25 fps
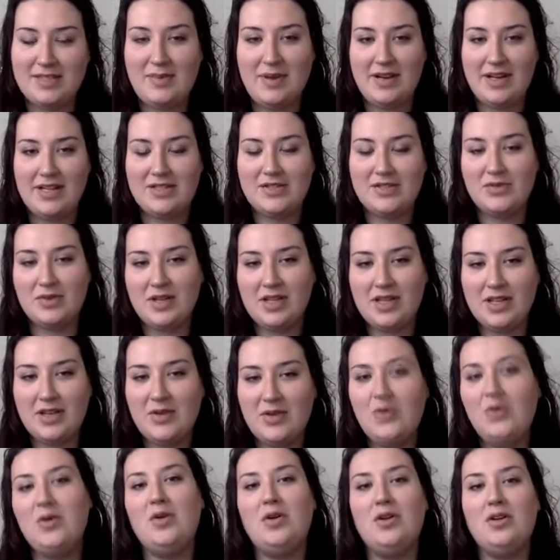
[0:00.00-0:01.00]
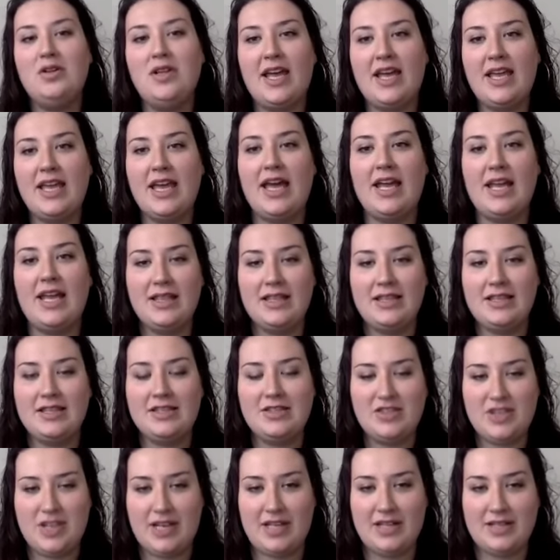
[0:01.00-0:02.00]
But it's really cool like, getting this
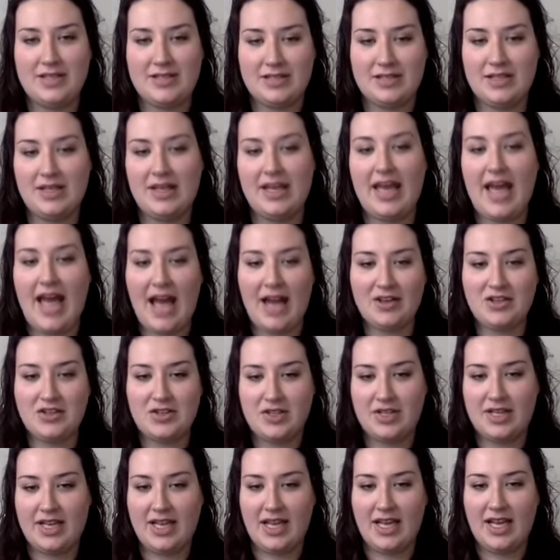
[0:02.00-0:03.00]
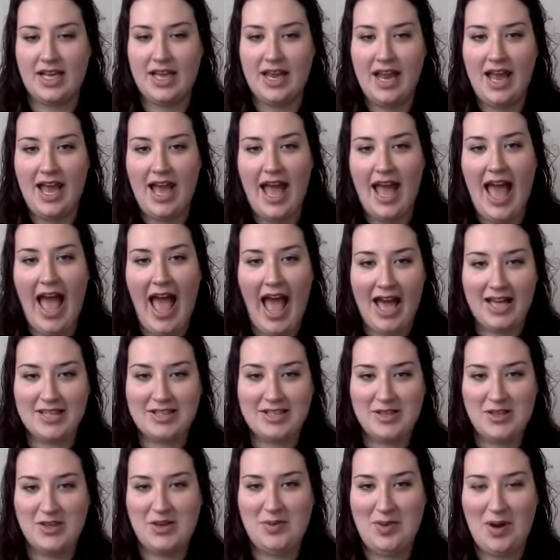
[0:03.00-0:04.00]
chance to like actually
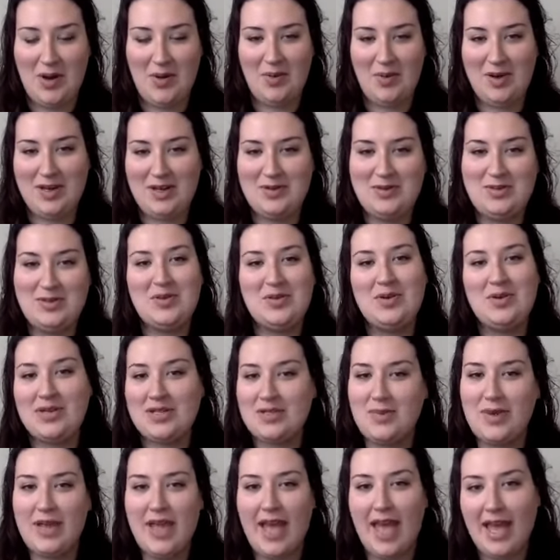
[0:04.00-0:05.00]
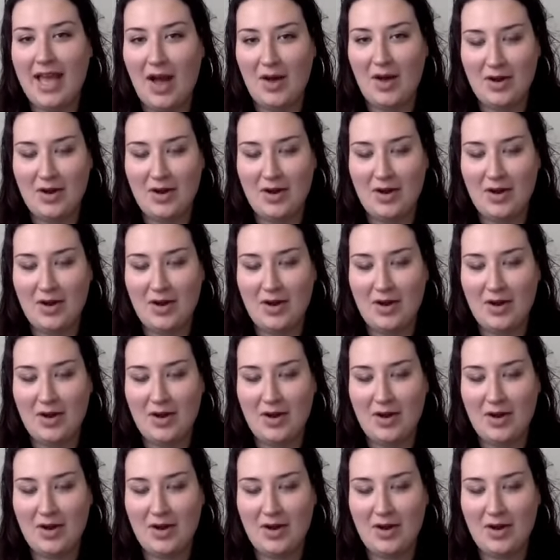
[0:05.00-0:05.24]
ask you about what you do because we hang out on